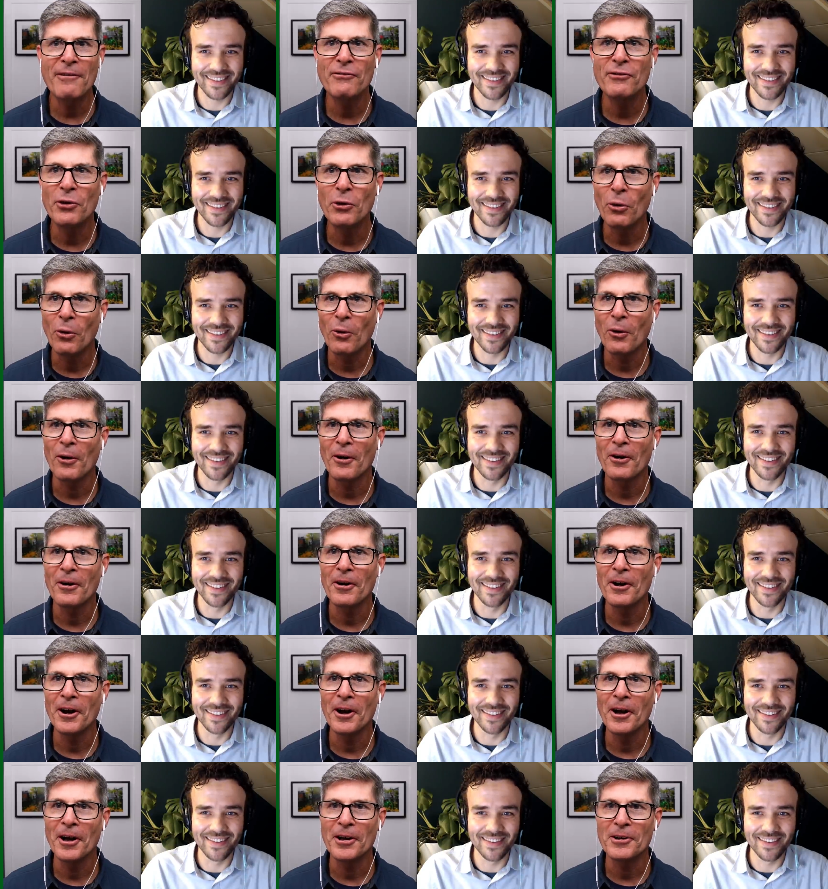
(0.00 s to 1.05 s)
Speaker 1: your
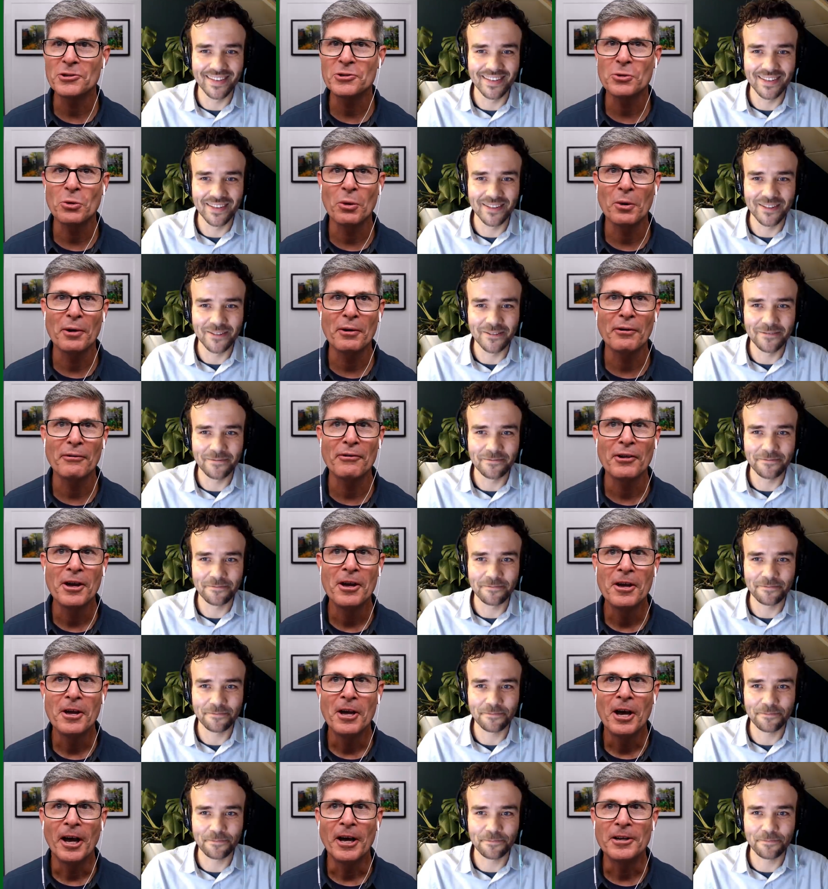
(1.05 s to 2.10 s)
uh, sort of
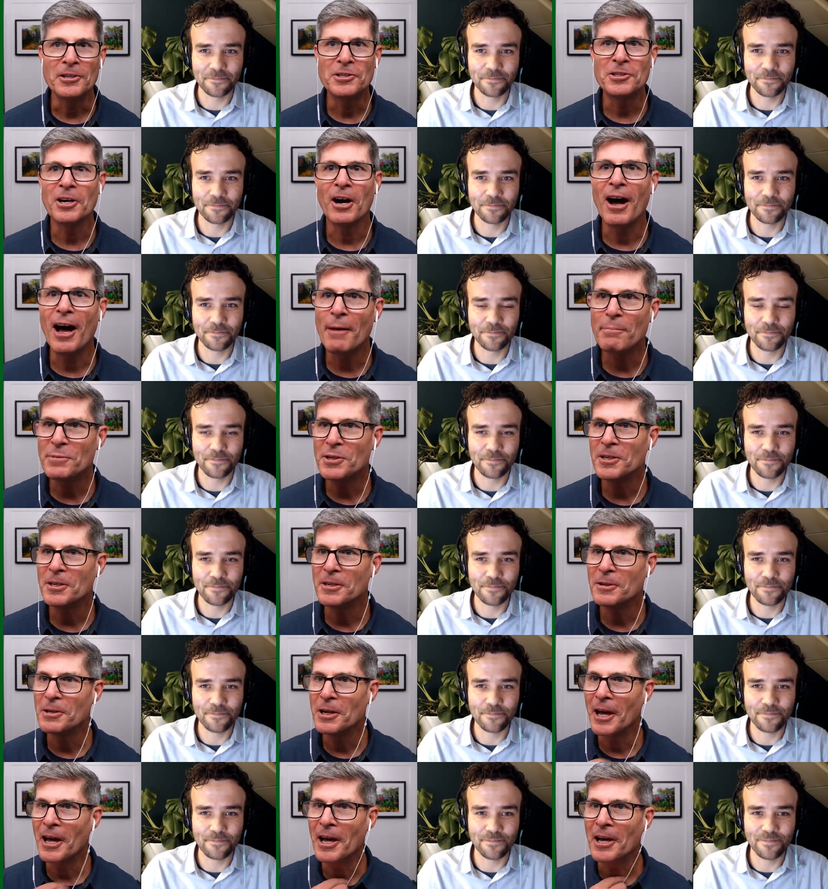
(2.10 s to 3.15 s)

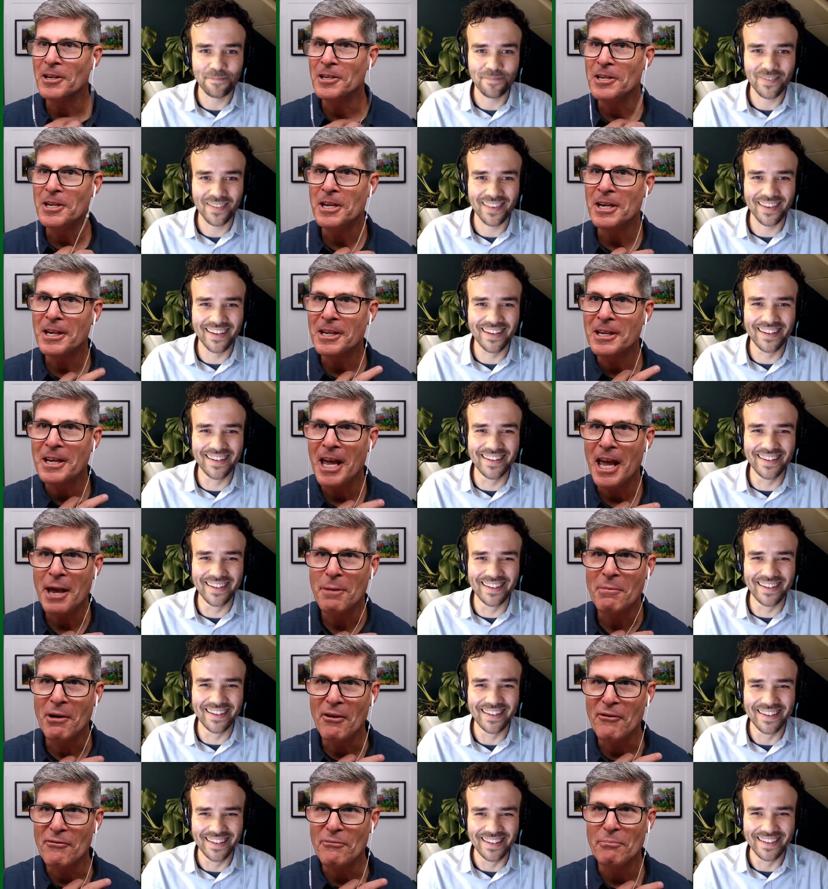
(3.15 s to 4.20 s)
adopted uh, nickname
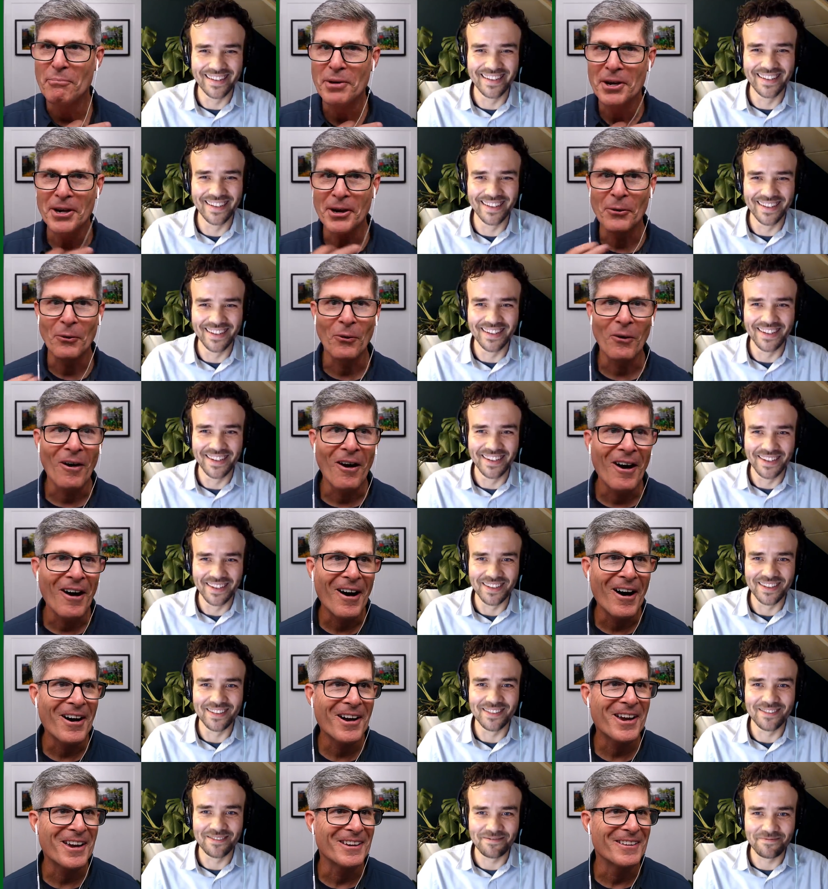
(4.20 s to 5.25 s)
of Big
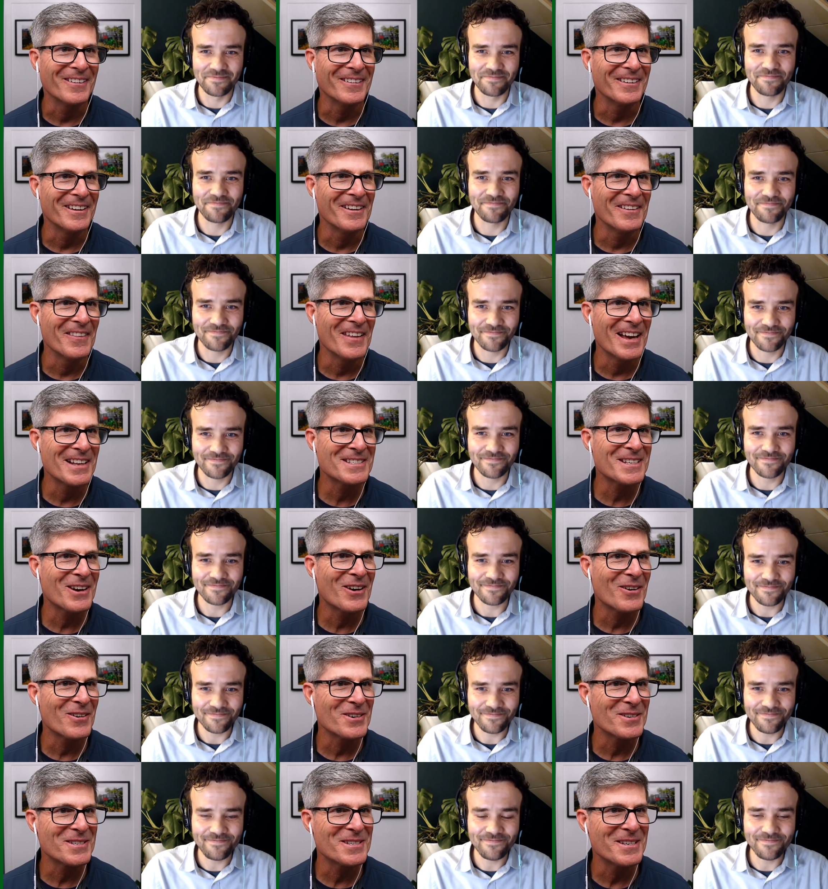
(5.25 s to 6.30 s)
Rock, and, and that's
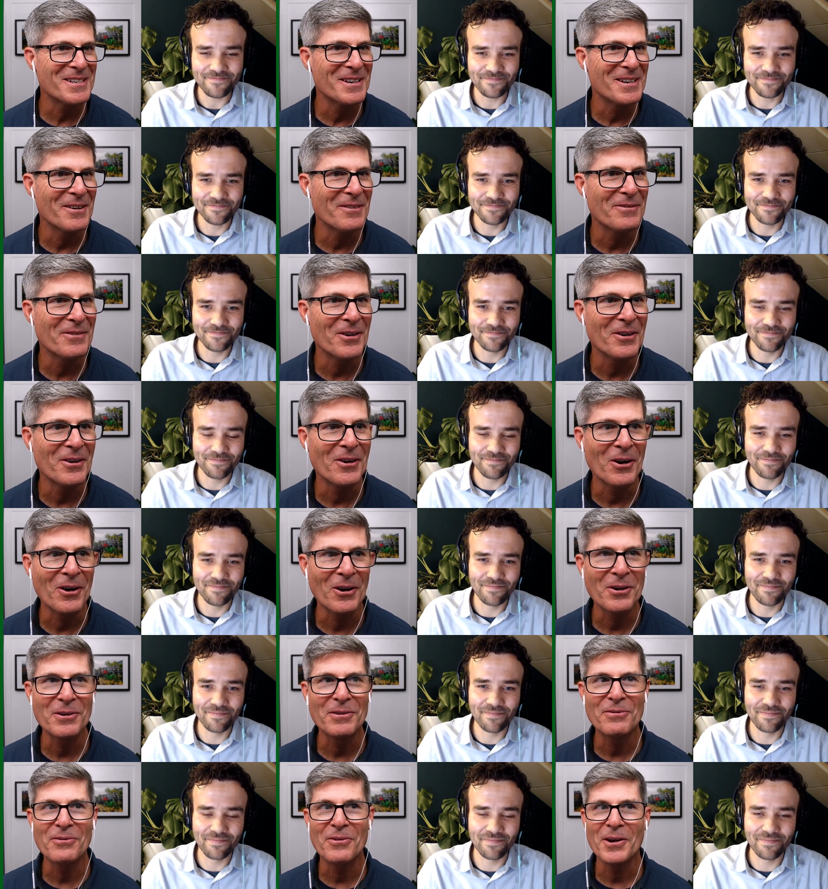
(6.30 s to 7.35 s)
courtesy of uh, our
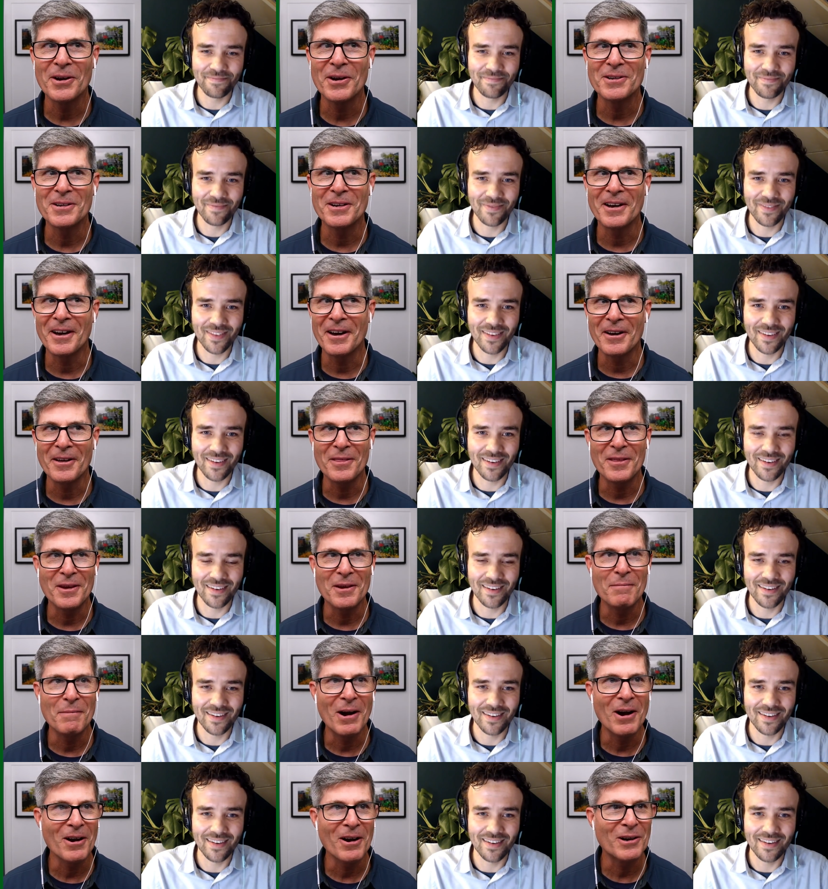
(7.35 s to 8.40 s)
good friend, uh, the
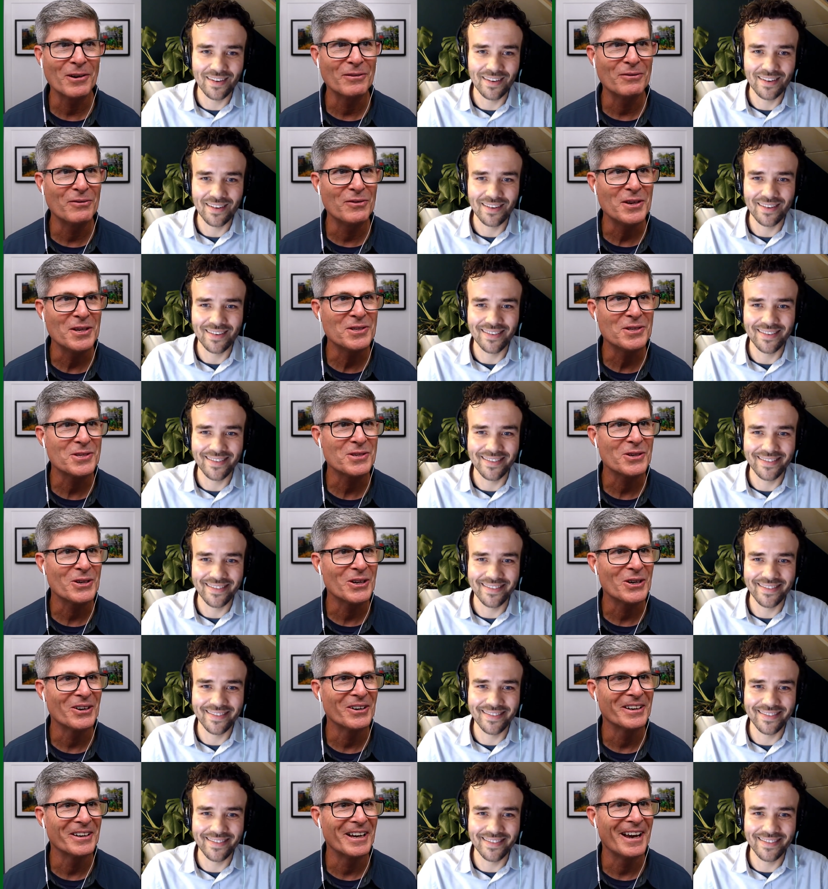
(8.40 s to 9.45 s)
American
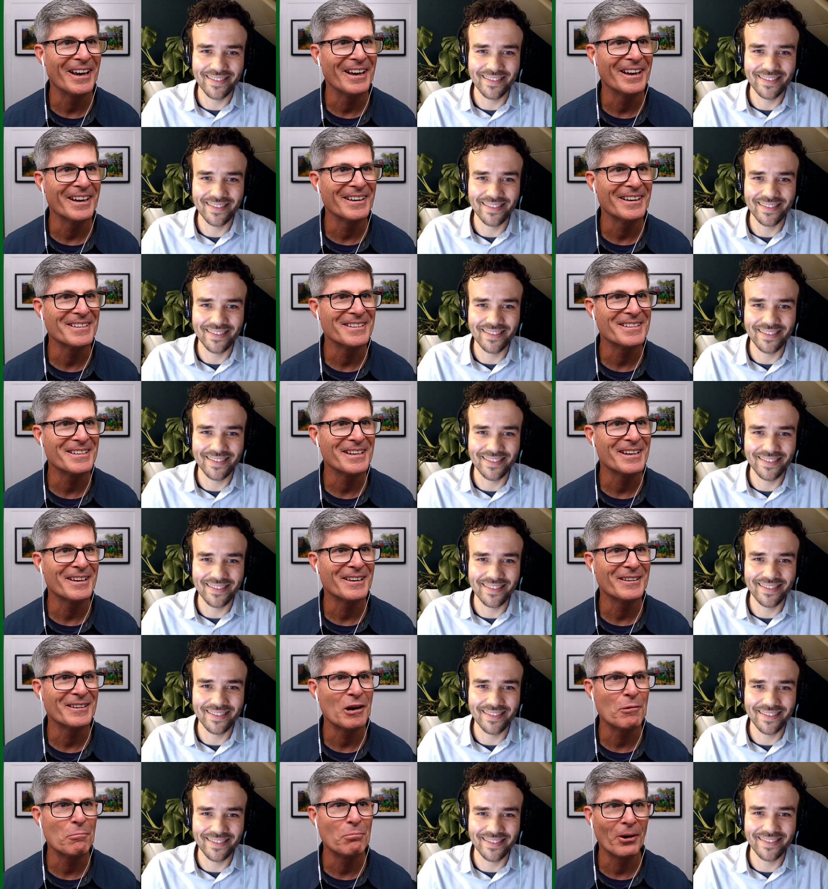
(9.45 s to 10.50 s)
Fietser, and
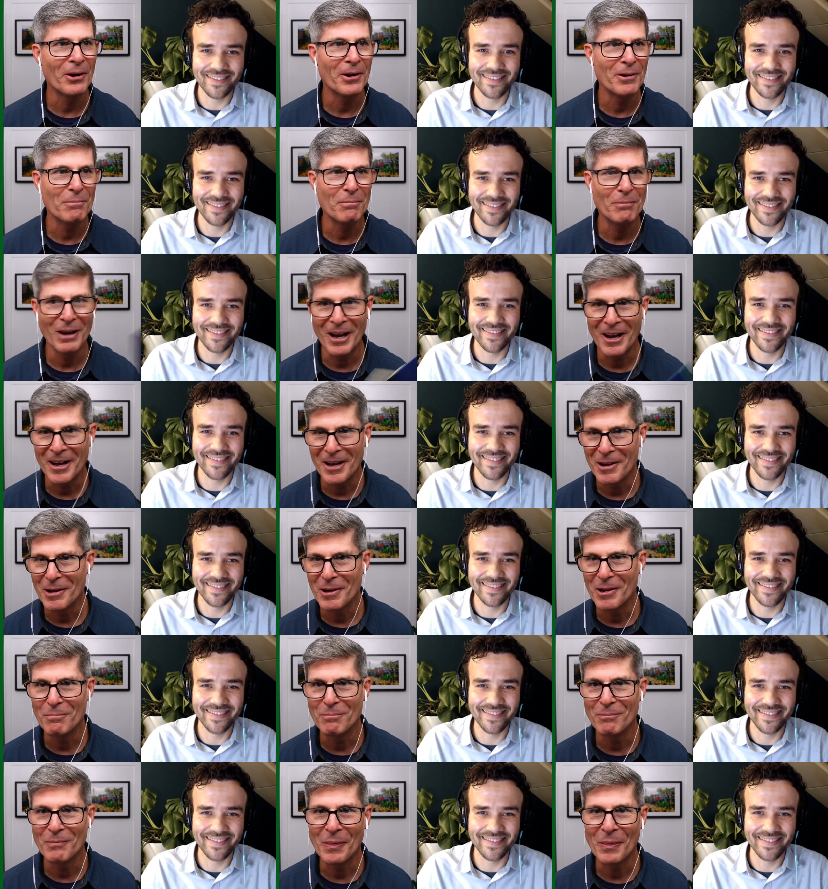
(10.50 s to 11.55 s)
uh, uh,
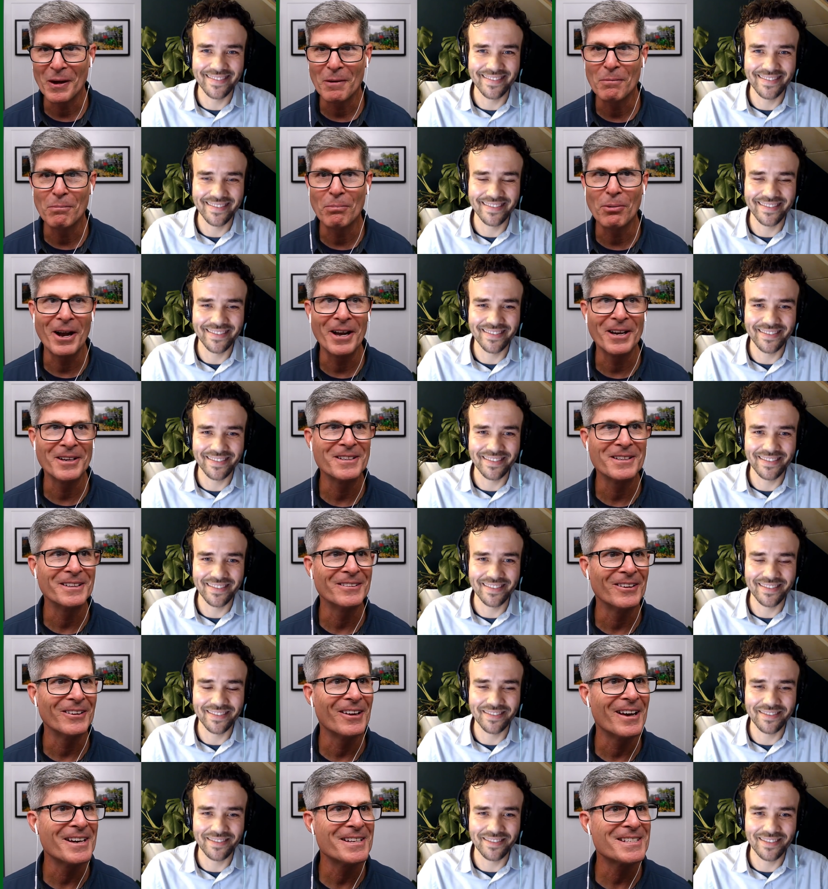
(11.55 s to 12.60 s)
Brandon
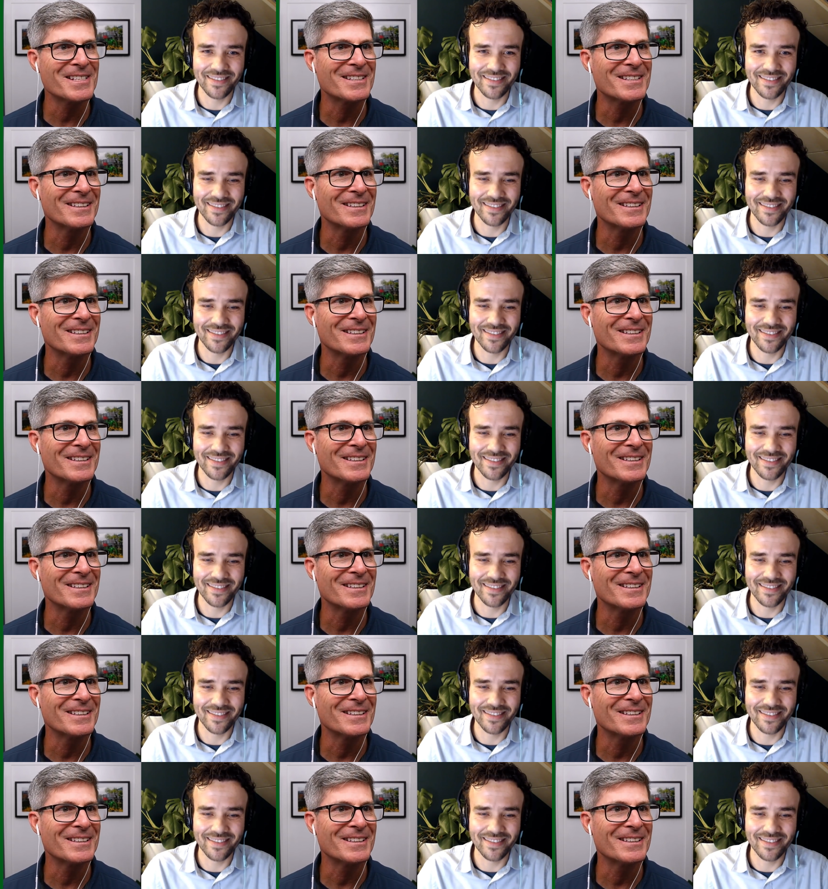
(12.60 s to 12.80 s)
Lust.